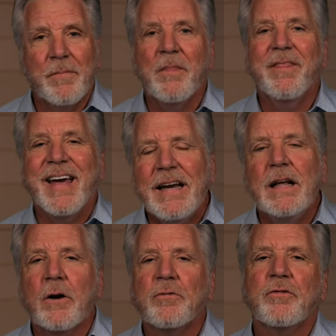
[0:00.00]
They
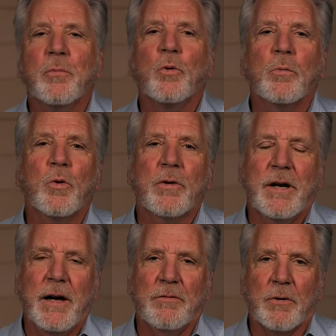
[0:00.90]
need our support more
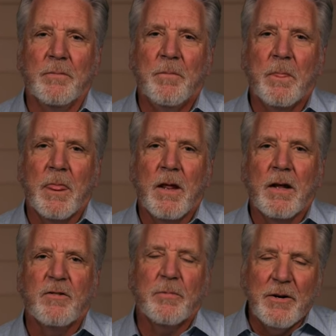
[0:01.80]
than ever.
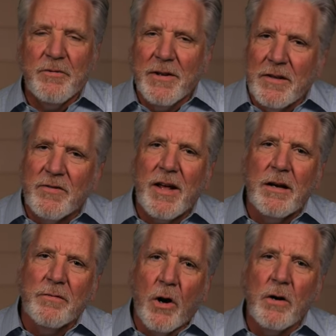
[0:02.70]
Especially in the
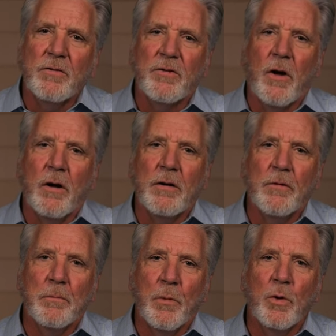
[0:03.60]
state of Arkansas,
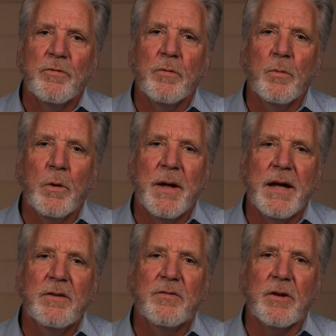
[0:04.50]
if abortion
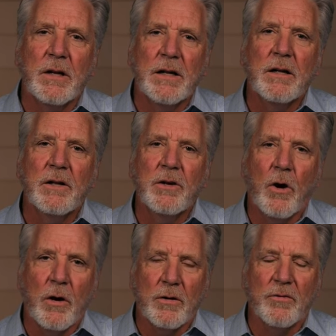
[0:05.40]
remains illegal in
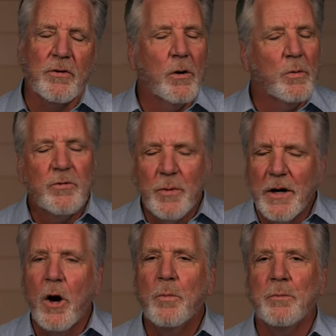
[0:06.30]
Arkansas, which
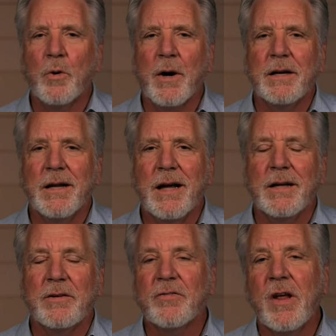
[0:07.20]
we hope and pray it
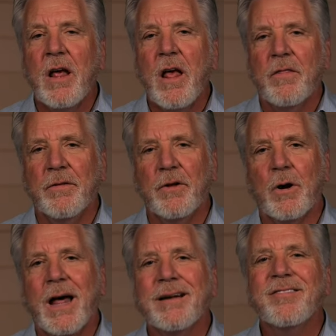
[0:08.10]
does, then there
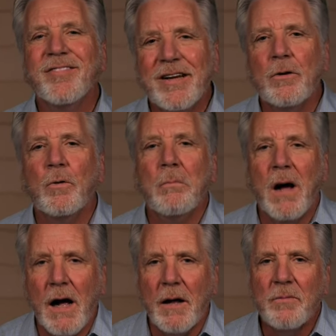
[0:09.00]
are a lot of single
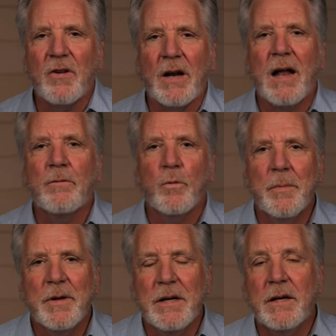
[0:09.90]
moms, a lot of
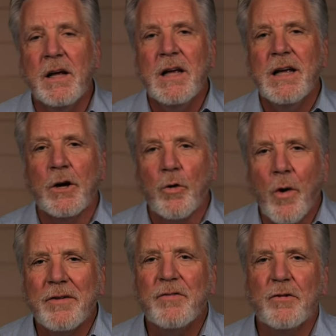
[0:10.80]
women in
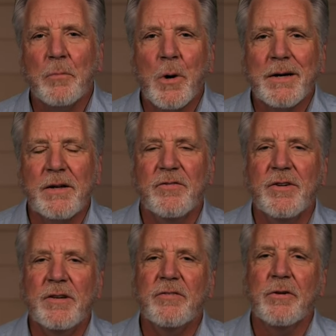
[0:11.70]
crisis
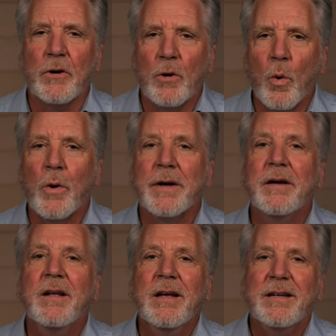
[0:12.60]
pregnancies that are
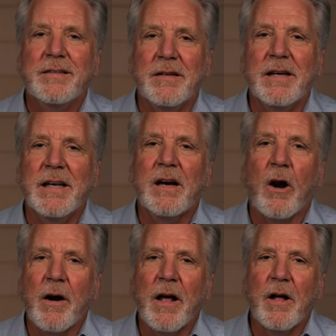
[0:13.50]
going to need
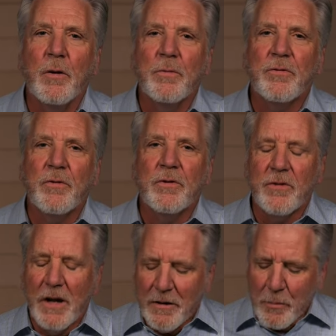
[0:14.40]
our help. So
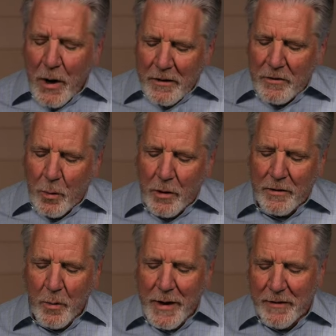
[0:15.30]
there's a lot of practical
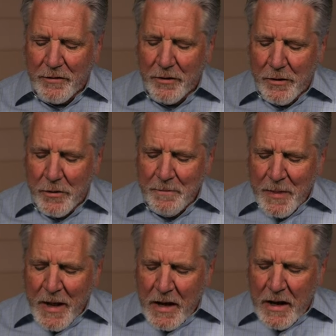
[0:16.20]
work that we have to do
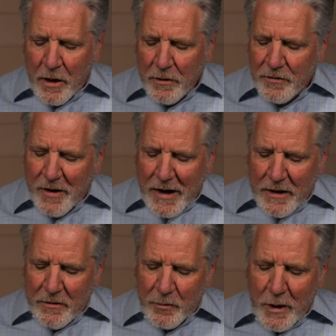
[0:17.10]
in our
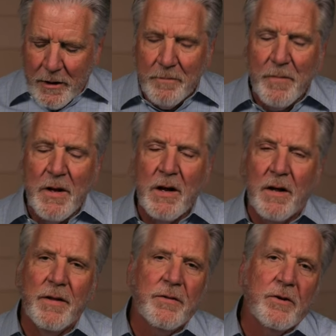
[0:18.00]
state as well.
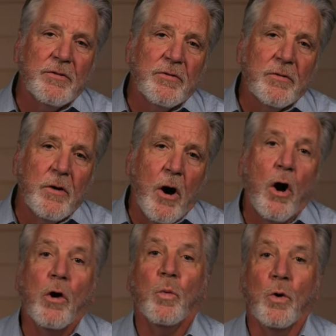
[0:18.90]
And then there's
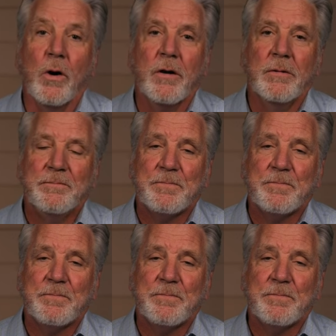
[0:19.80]
heart work.